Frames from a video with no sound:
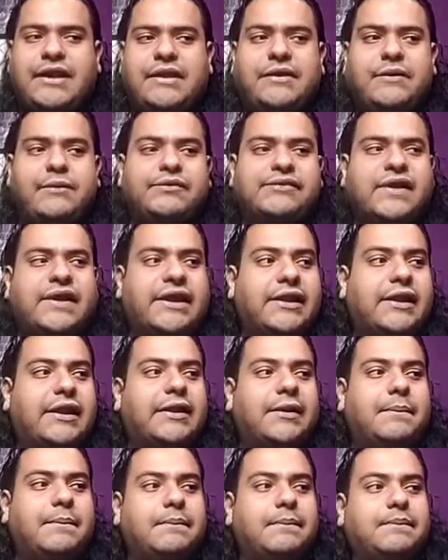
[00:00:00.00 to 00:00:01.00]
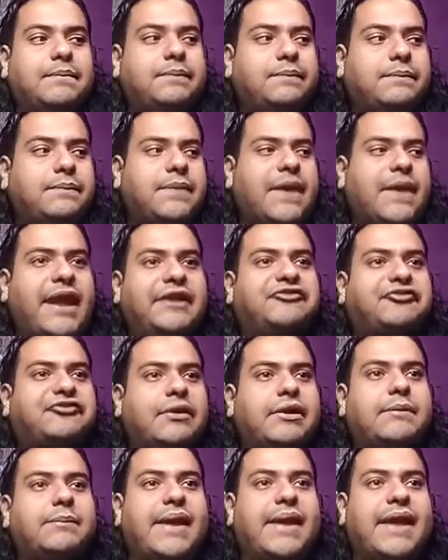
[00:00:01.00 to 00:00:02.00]
He was like in like a
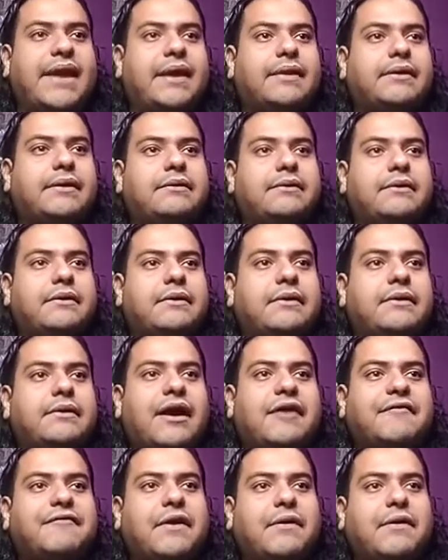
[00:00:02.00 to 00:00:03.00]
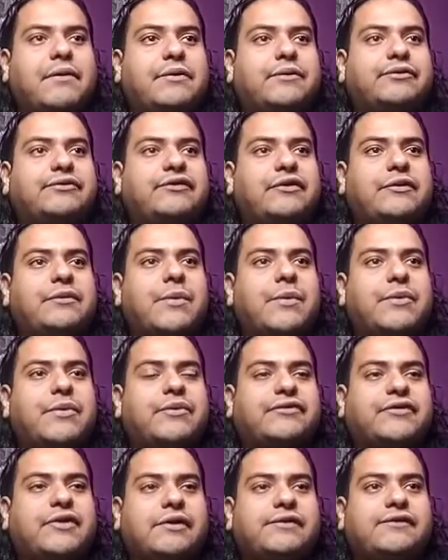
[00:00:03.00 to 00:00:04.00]
8-string band. I forgot what it was. Do you remember what it
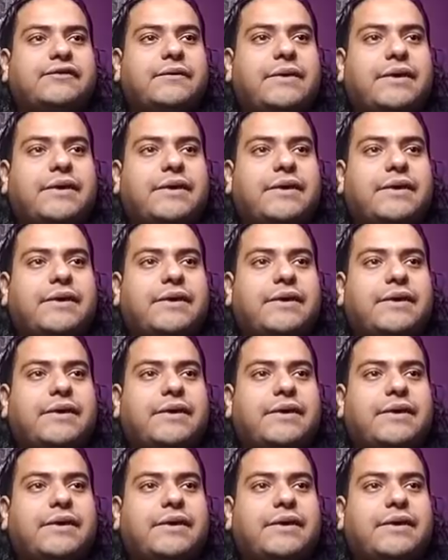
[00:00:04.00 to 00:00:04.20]
was called, Tony?